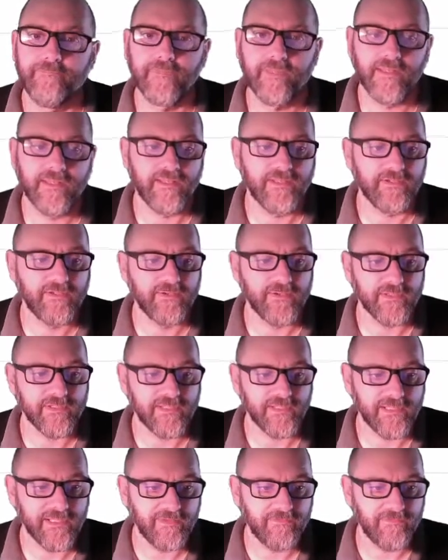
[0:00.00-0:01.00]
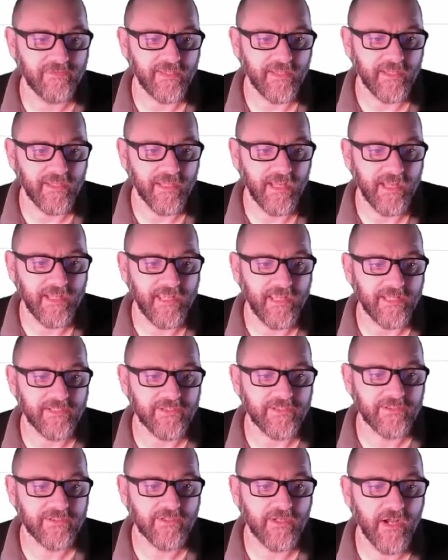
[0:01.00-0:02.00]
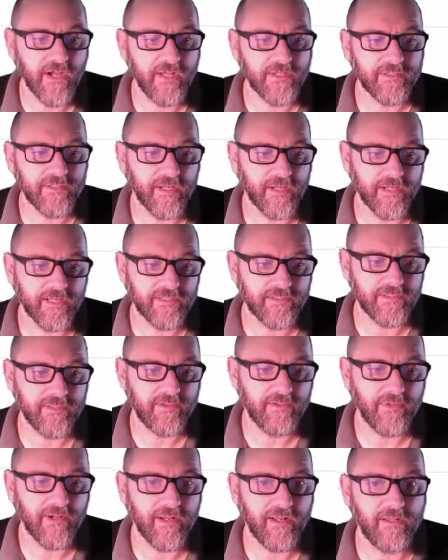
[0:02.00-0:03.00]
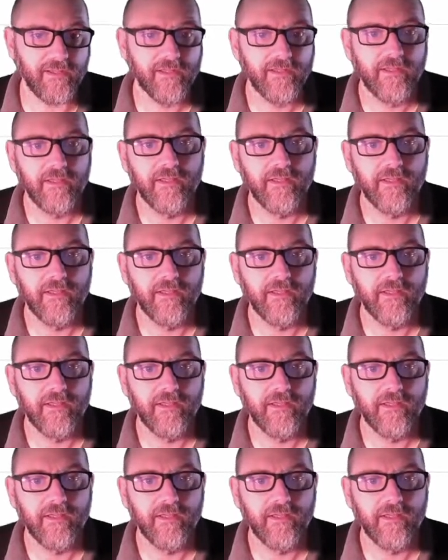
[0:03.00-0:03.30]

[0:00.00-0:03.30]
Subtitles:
and do this leave thing, I get scott.sql.